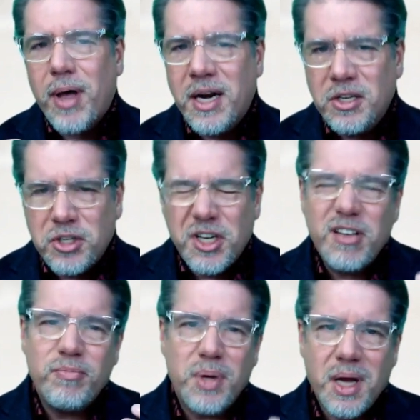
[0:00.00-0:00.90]
and
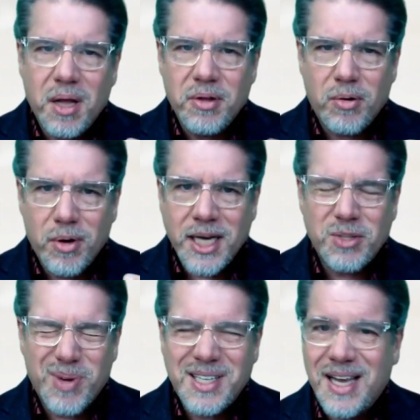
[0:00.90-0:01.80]
achieve beyond their own
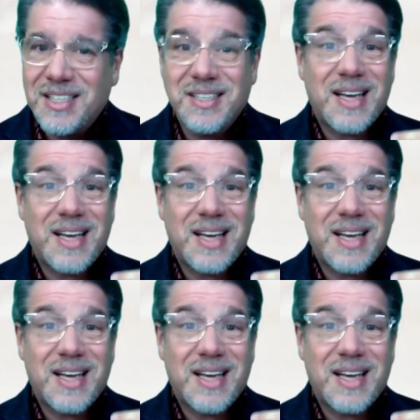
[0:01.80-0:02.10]
expectations.